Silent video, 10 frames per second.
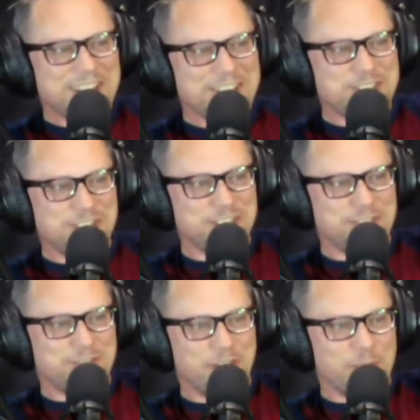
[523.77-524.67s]

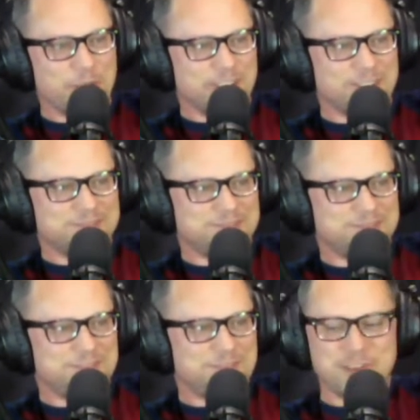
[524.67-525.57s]
Geniophobia,
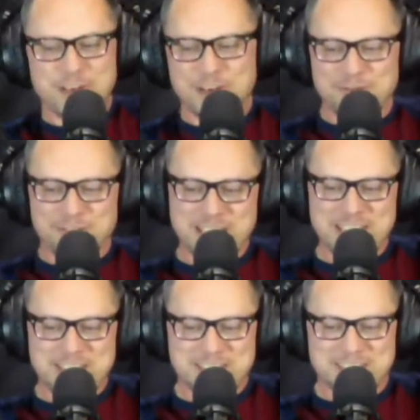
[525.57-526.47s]
fear of
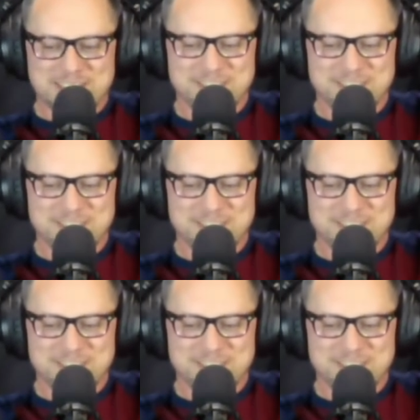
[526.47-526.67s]
knees.